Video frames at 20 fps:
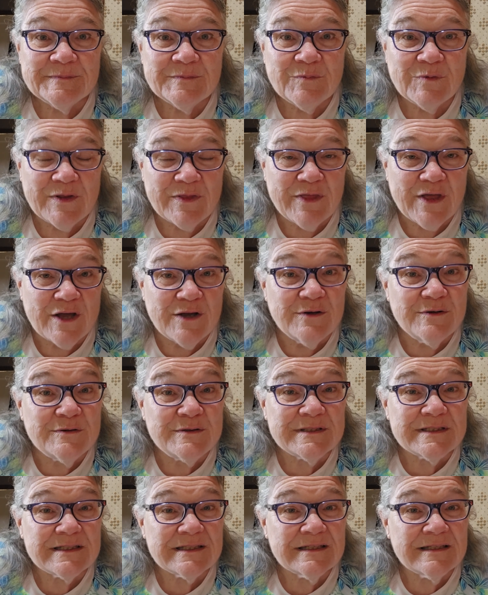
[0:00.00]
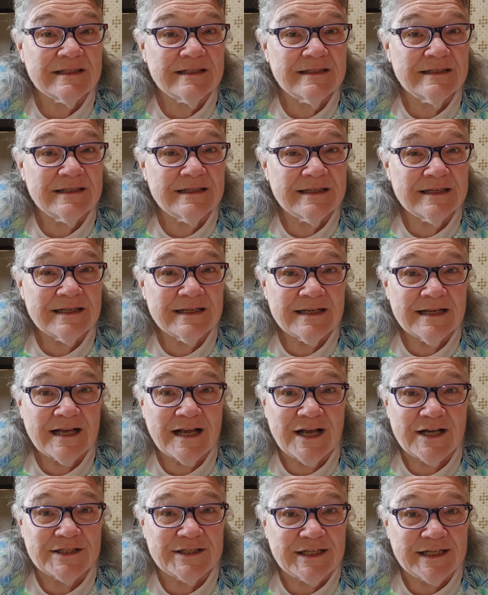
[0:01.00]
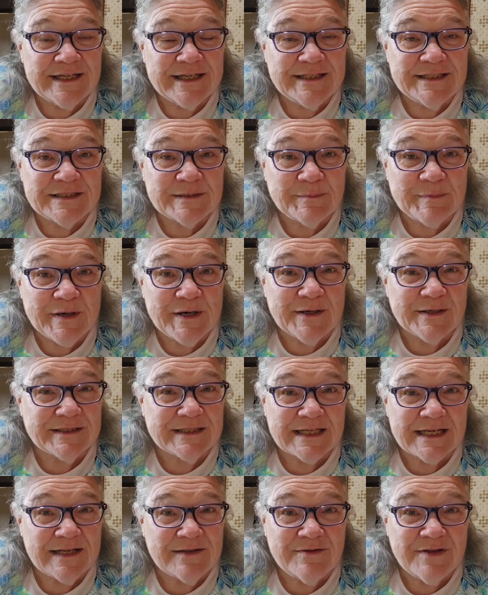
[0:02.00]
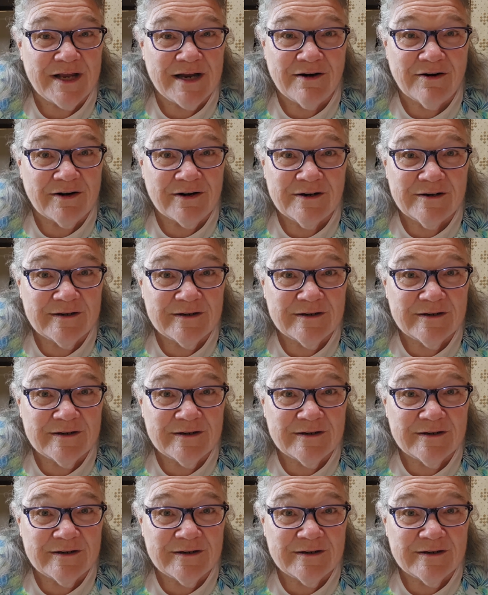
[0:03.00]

with those unclean spirits in there,